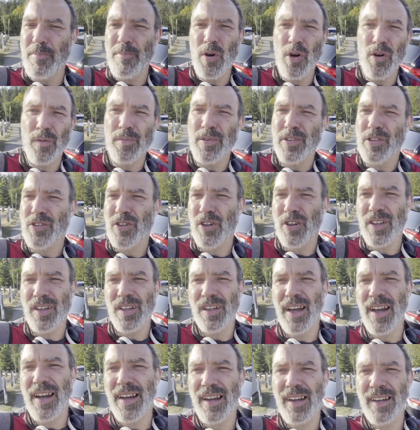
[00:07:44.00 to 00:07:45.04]

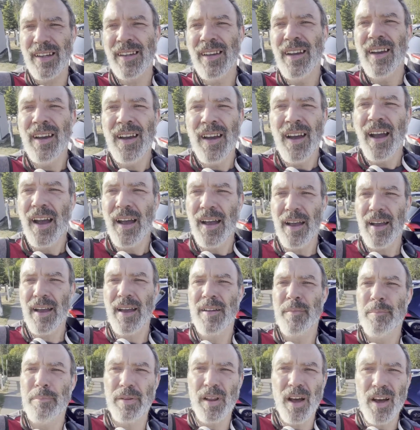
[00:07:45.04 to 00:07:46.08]
circulating
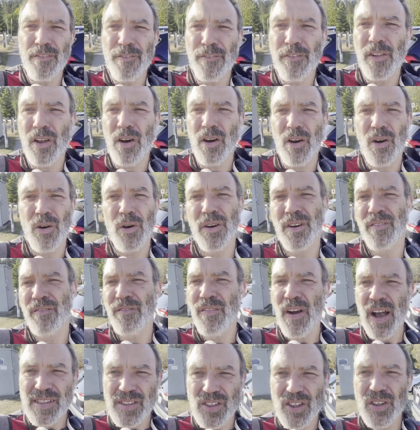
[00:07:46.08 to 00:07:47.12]
and blood flow and
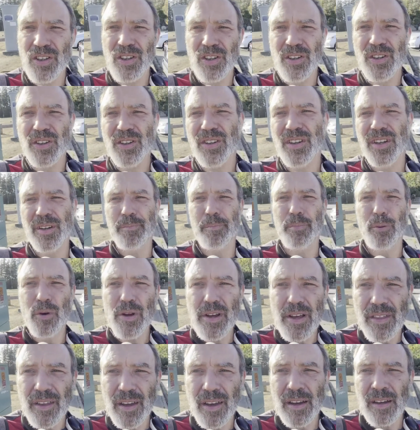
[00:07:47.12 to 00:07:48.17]
vascular and
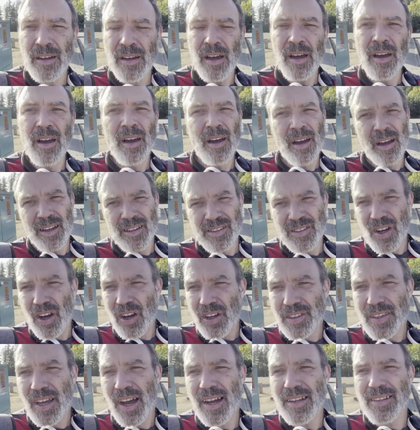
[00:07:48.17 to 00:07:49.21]
breathing, it's all
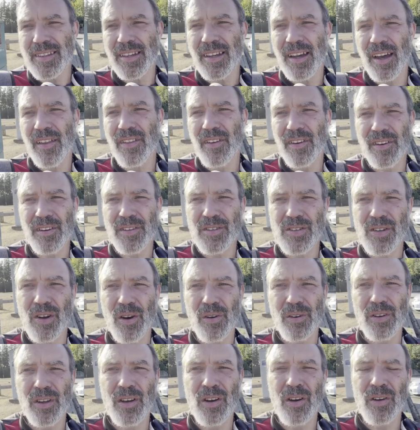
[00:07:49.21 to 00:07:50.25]
tied together. So,
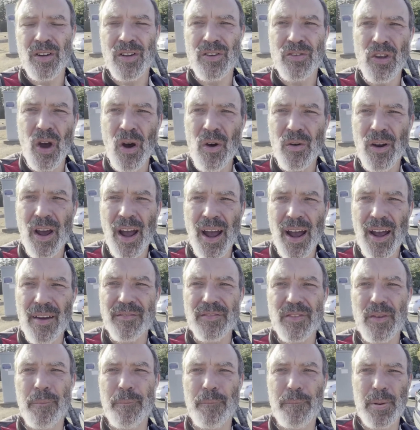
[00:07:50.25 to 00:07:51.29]
you know, you don't have
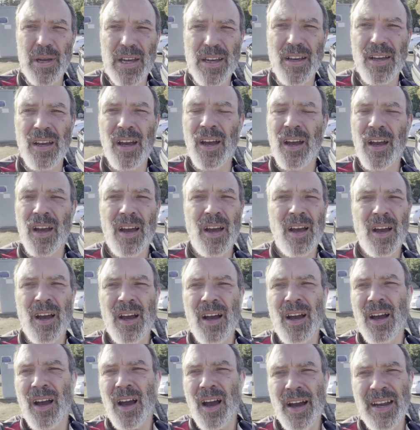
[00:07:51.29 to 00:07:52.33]
to be
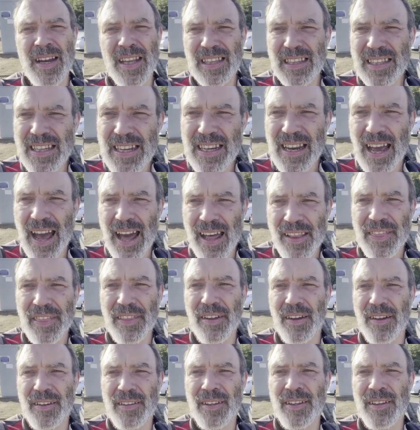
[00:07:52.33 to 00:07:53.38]
an elite
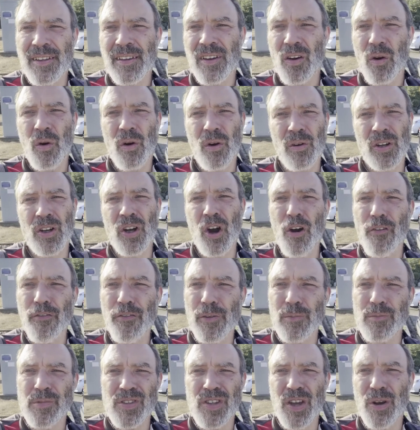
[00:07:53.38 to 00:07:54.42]
athlete or go
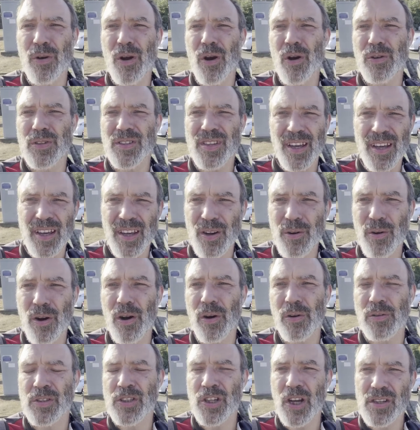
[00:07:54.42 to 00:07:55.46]
from zero to hero.
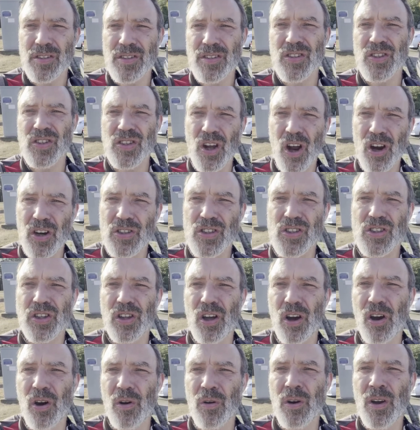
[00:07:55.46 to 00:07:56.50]
Just start
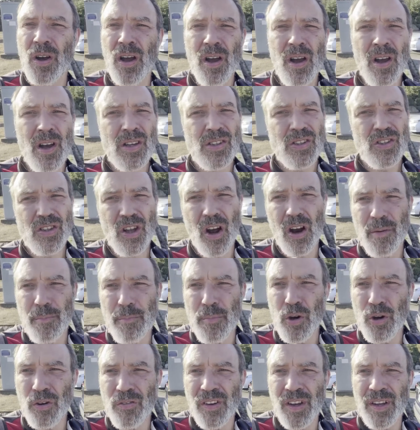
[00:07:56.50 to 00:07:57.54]
slow, start
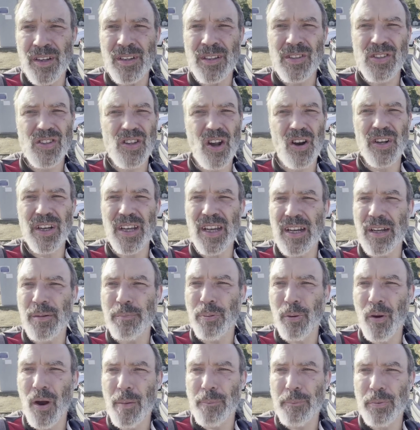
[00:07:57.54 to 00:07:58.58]
moving, start eating
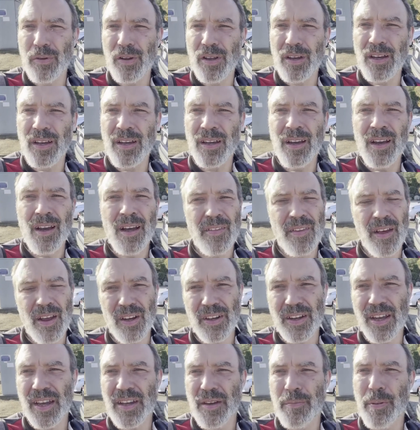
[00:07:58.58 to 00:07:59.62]
properly. That'll
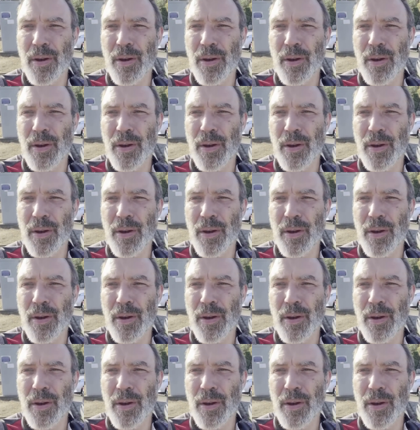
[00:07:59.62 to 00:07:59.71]
get you better